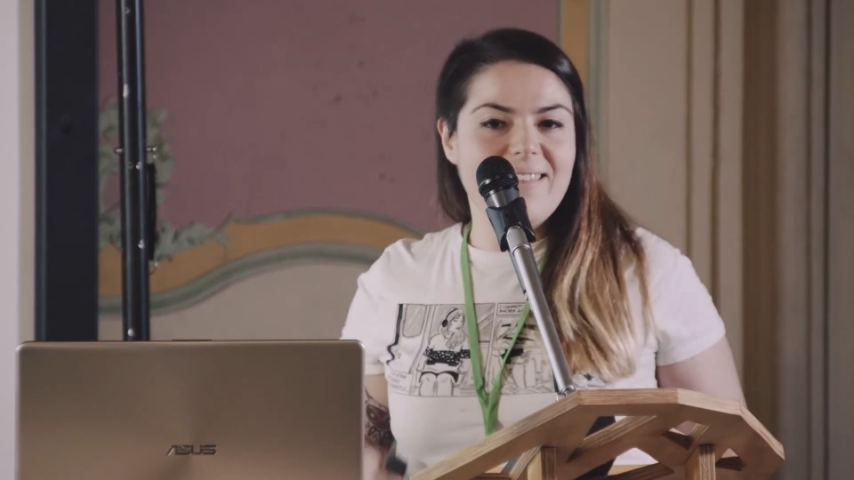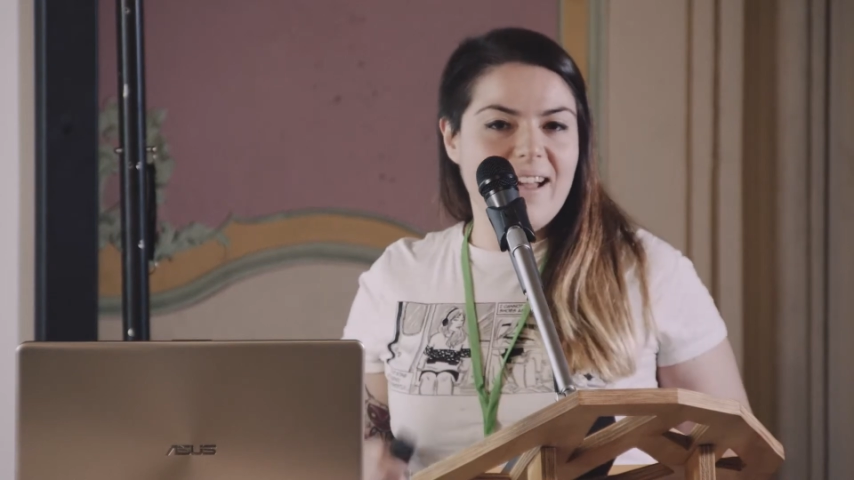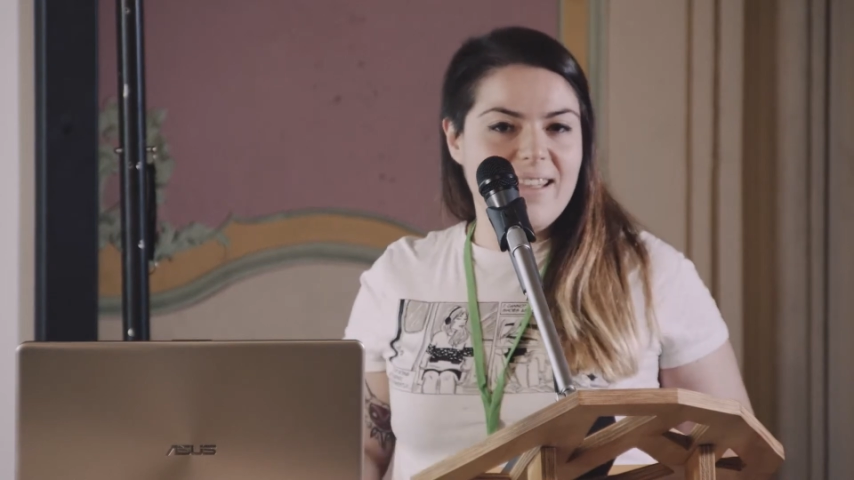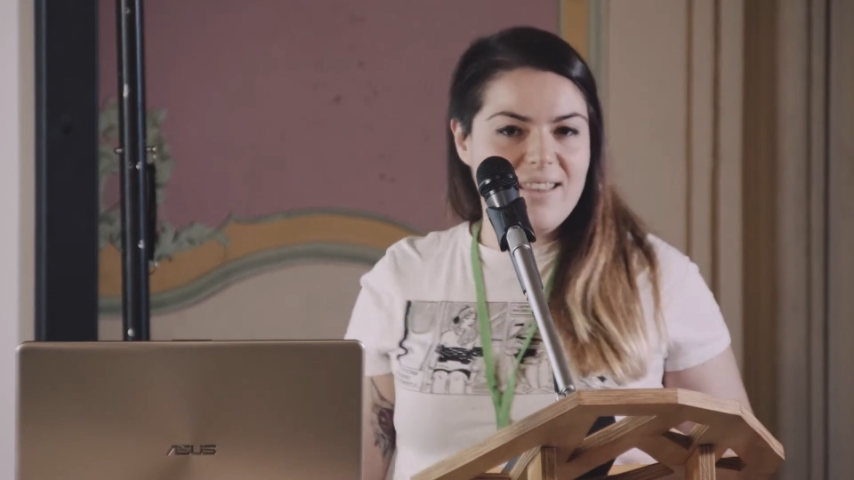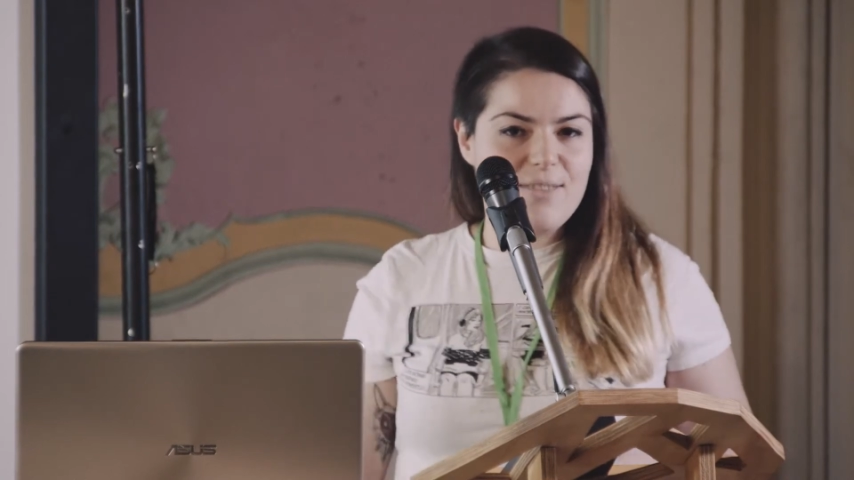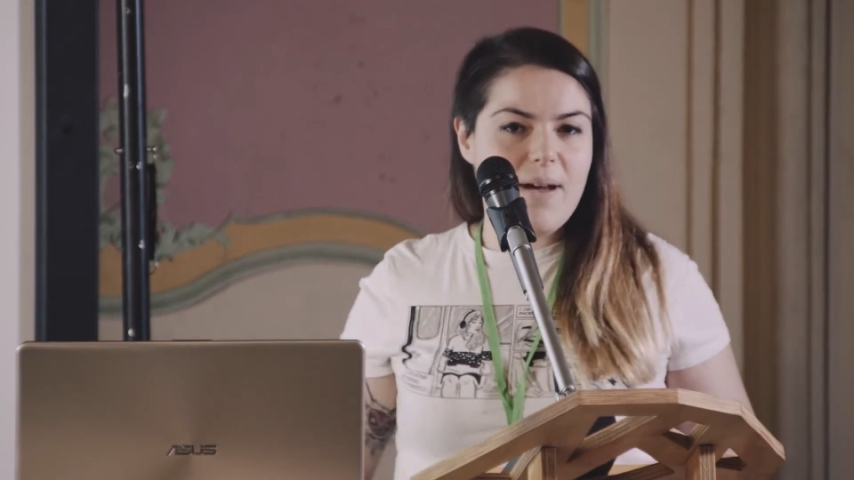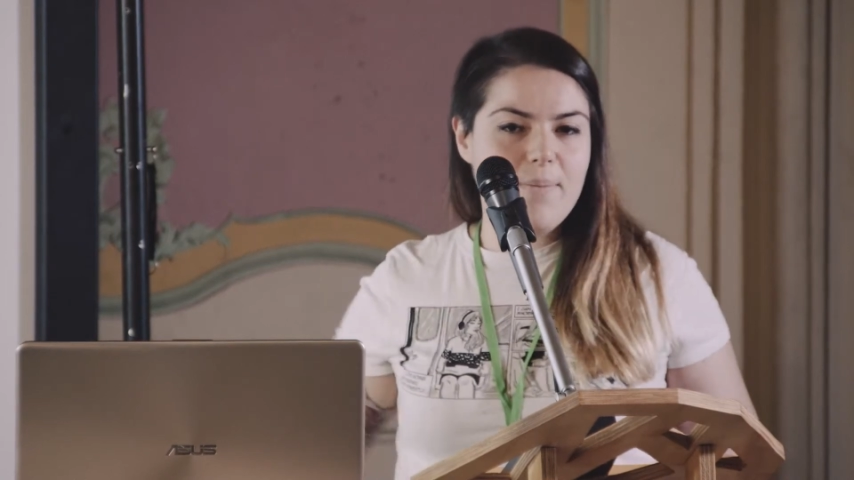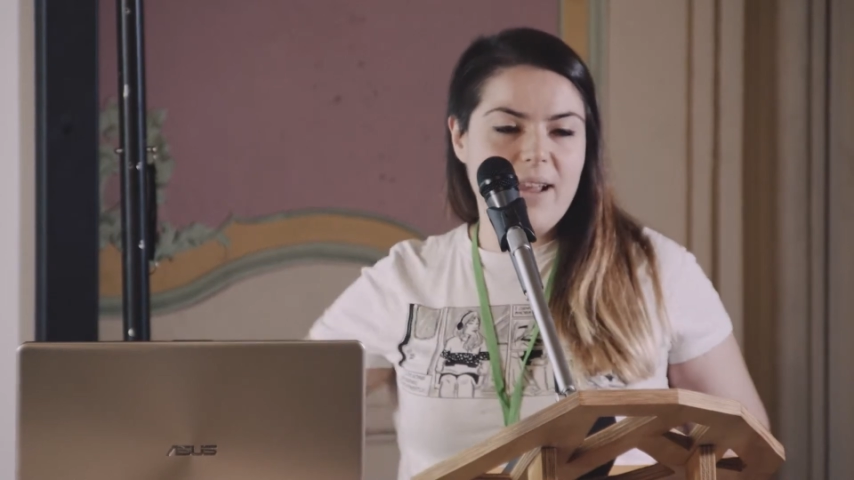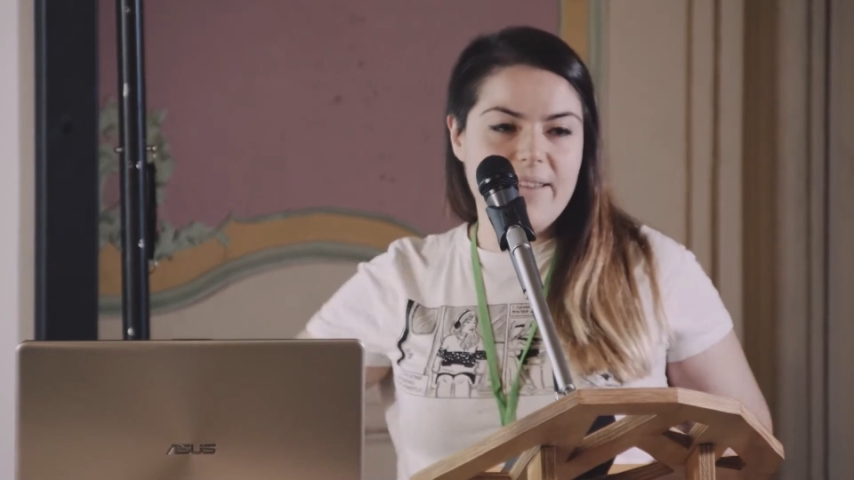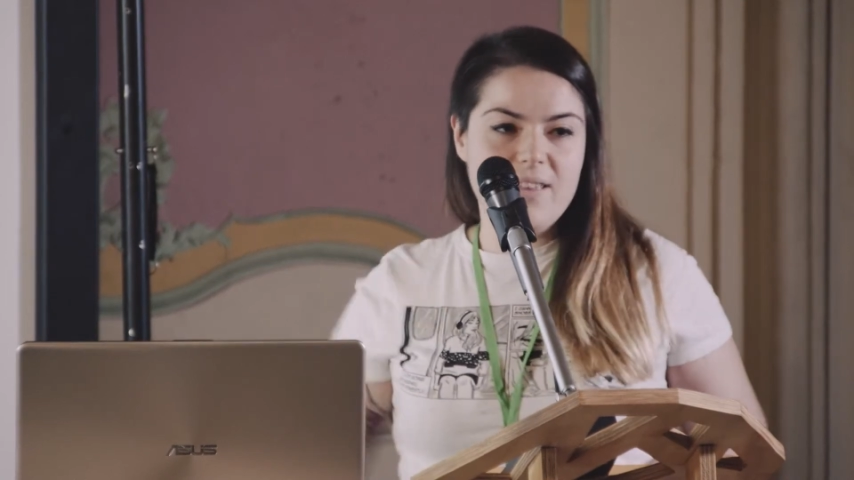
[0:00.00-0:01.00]
dad is
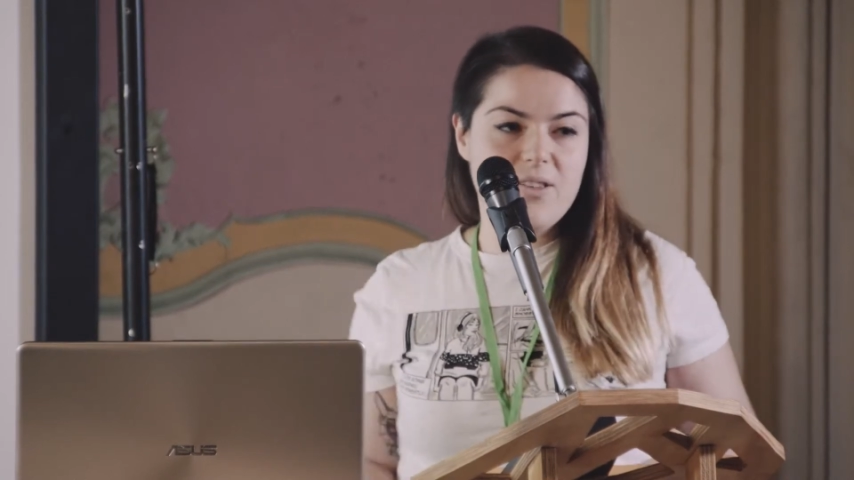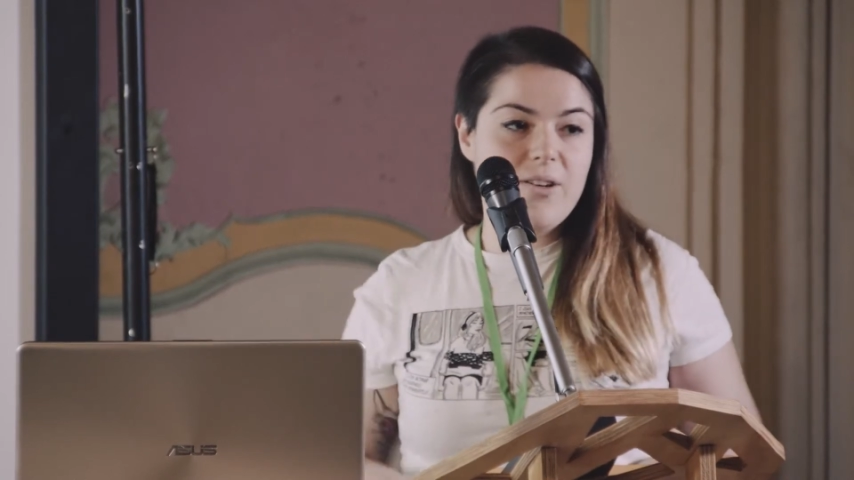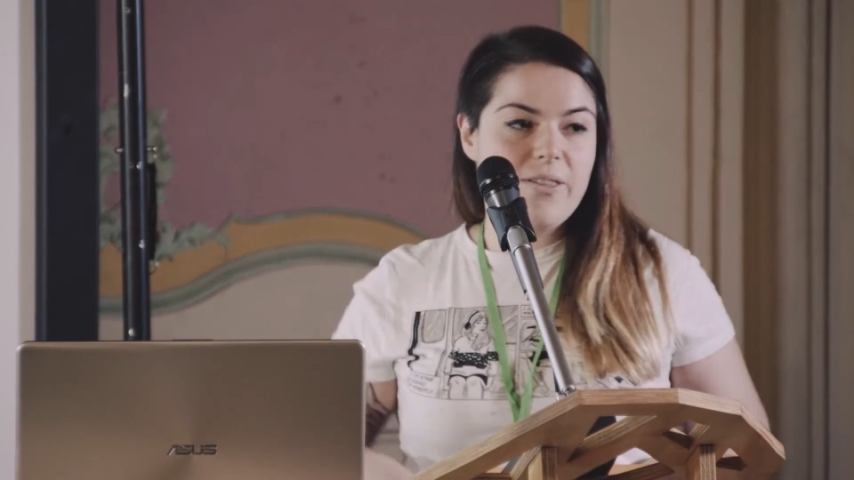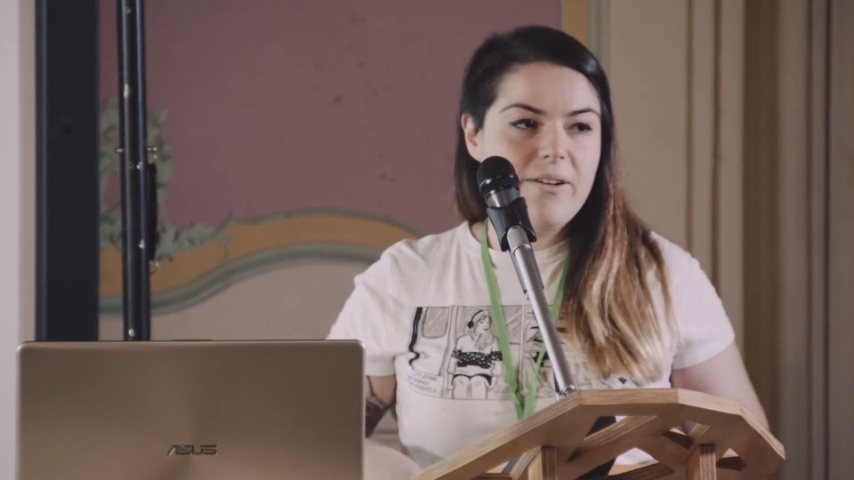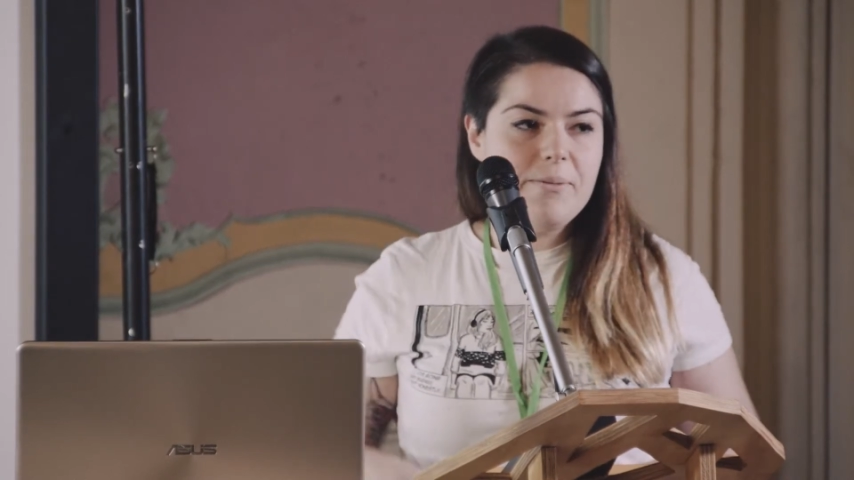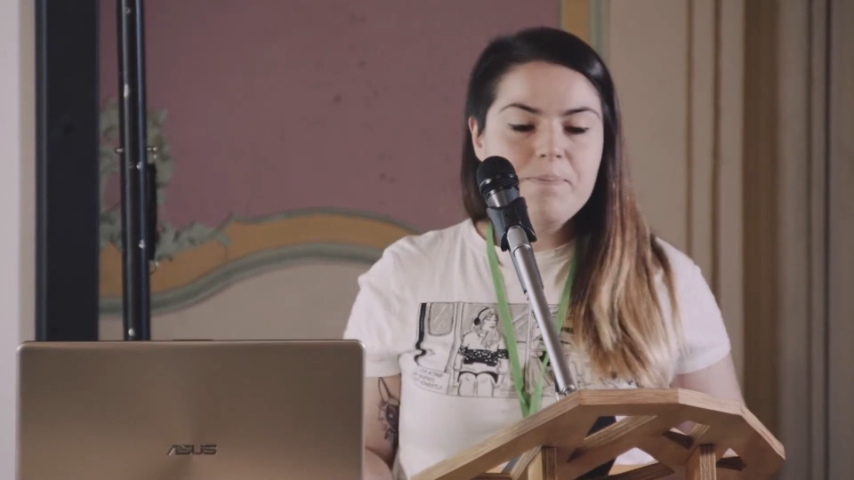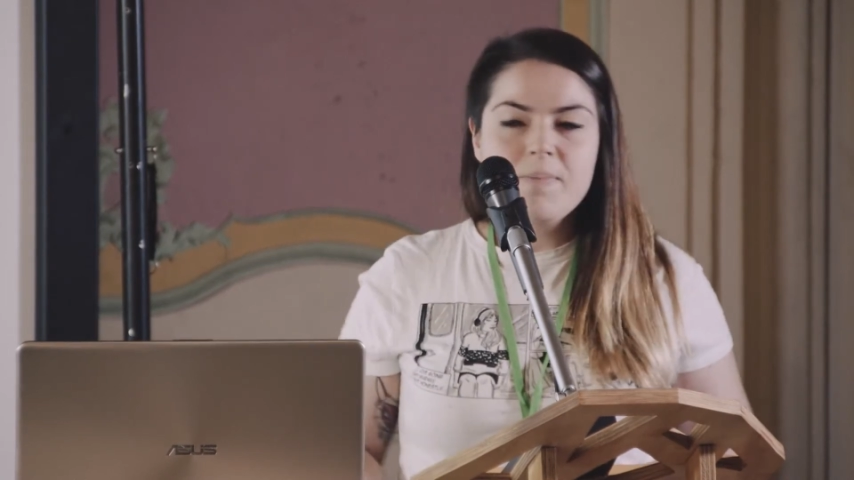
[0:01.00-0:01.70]
bipolar disorder,